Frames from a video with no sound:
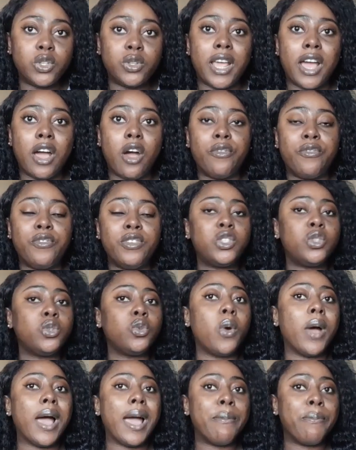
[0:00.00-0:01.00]
their office to
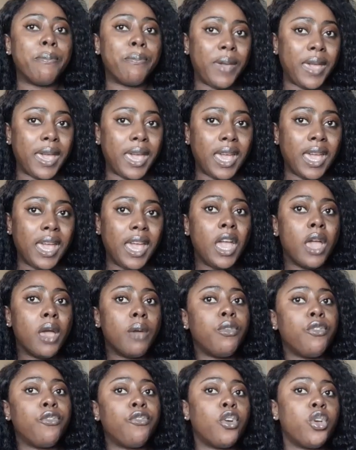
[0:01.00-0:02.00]
go and pay
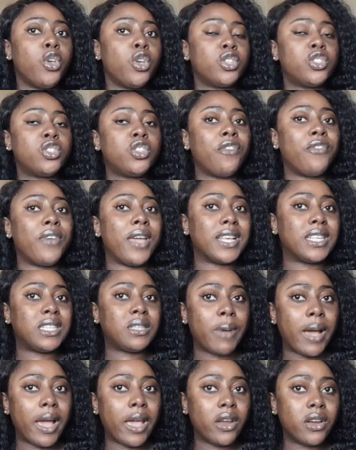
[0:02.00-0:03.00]
before your stuff
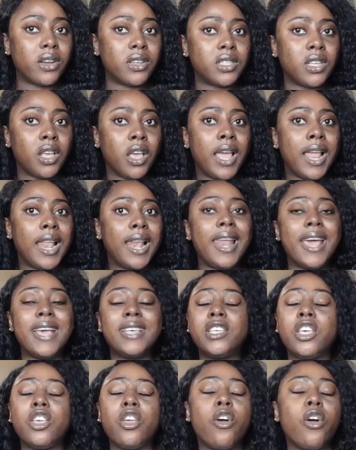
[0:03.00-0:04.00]
expires.
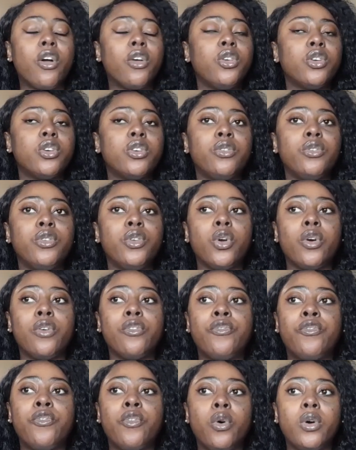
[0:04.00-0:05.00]
Let's say your
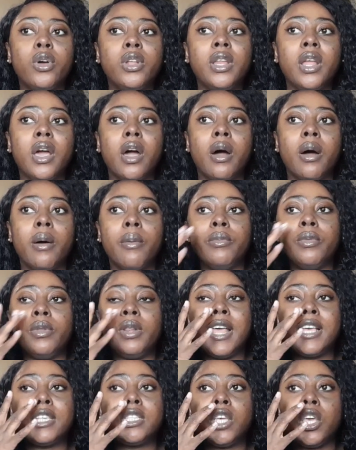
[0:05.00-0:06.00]
phone,
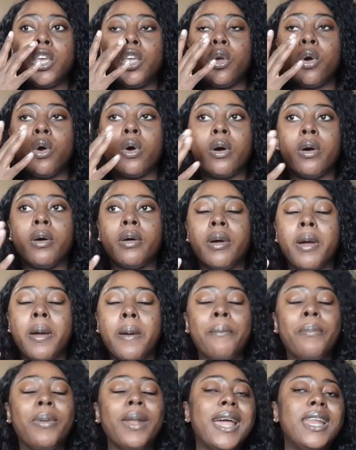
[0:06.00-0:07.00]
let's say your
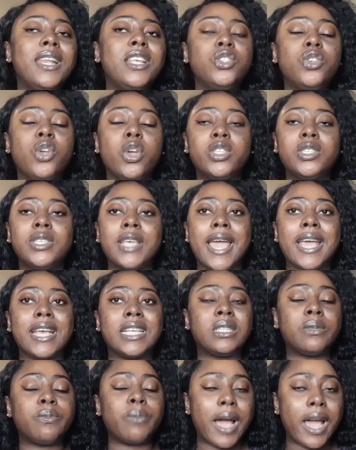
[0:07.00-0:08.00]
plan is going to
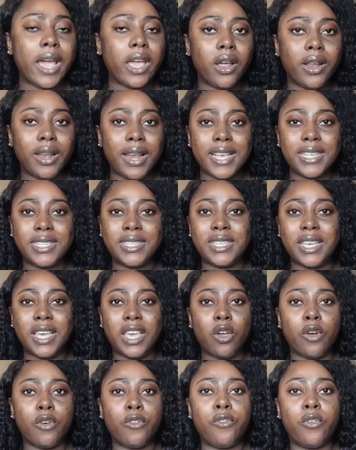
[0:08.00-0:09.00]
expire. Let's say
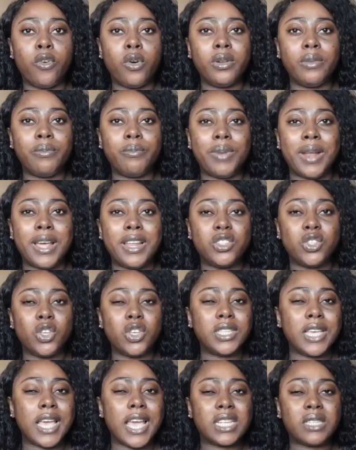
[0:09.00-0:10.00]
your phone plan is
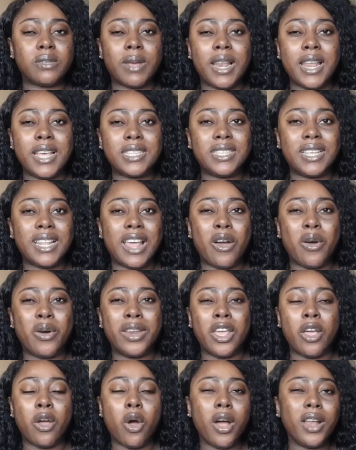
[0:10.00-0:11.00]
going to expire, let's say like
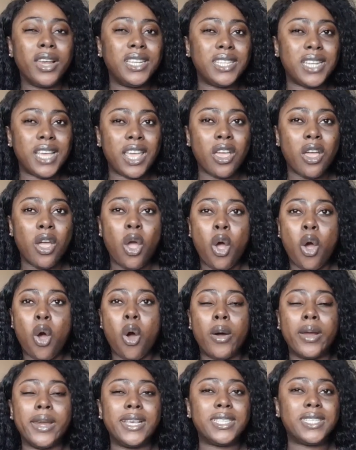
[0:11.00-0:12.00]
on a holiday
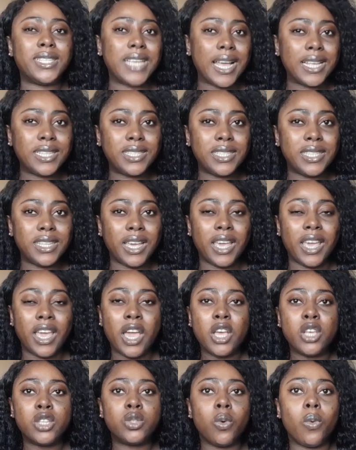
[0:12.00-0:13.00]
or on a Saturday.
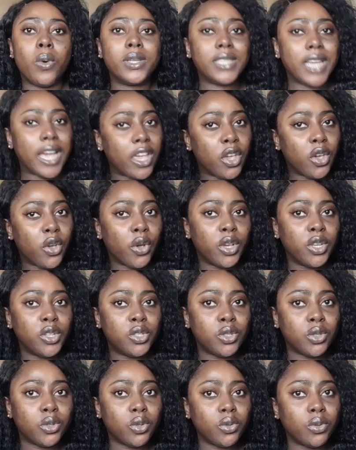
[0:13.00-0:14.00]
So what are you going
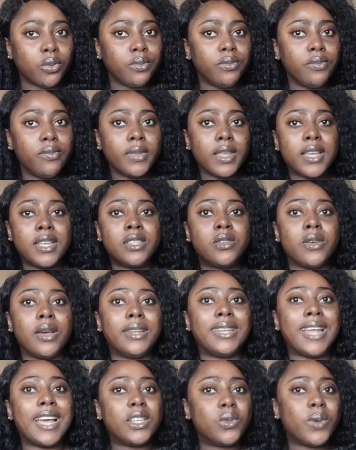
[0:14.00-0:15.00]
to do? So
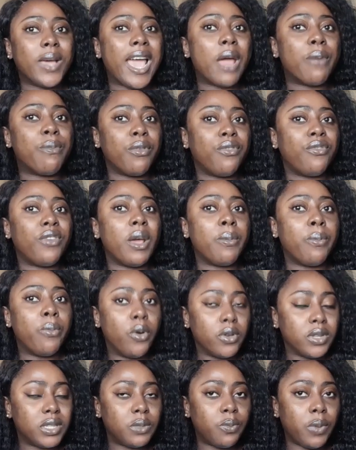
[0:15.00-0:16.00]
that's why I prefer
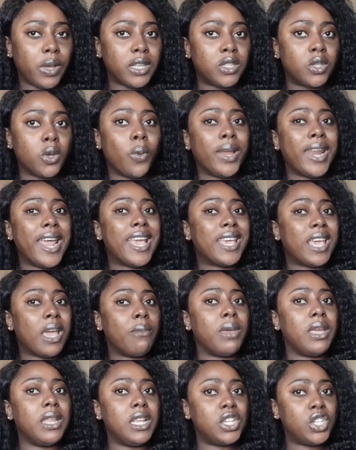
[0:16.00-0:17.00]
postpaid. So when I
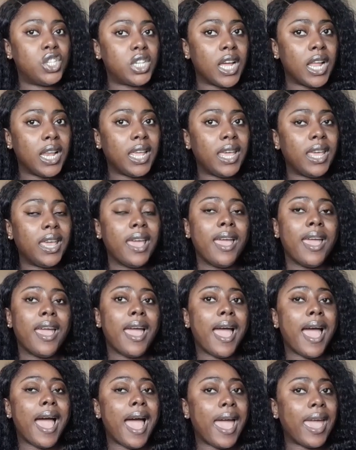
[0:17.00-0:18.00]
came initially,
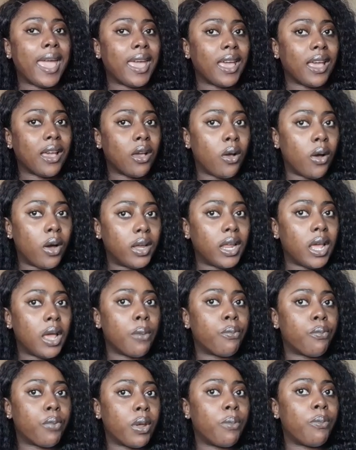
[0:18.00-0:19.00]
I got
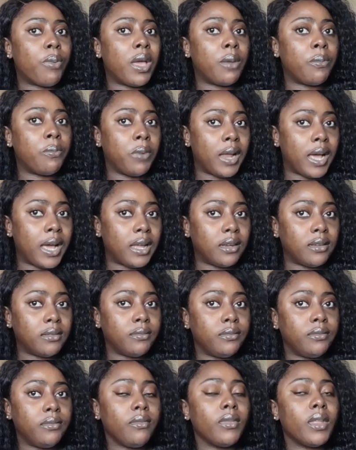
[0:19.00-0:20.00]
a prepaid
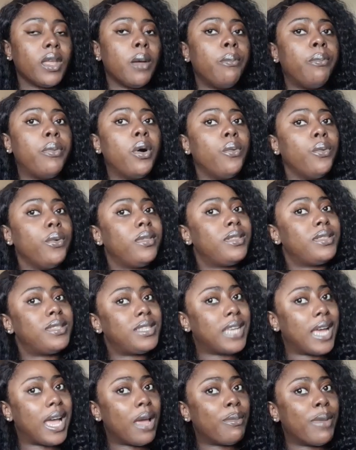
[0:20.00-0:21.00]
plan, but with
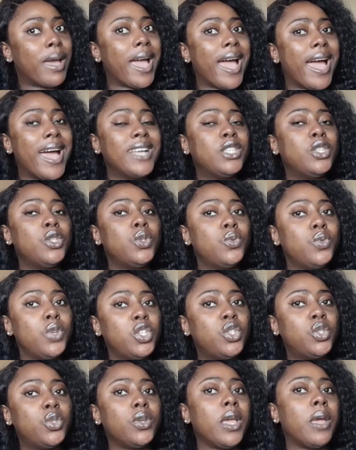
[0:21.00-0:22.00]
time I had to
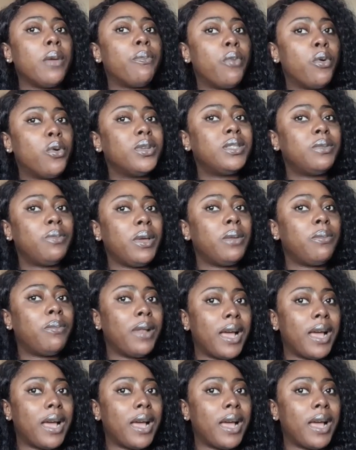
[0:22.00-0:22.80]
switch to a postpaid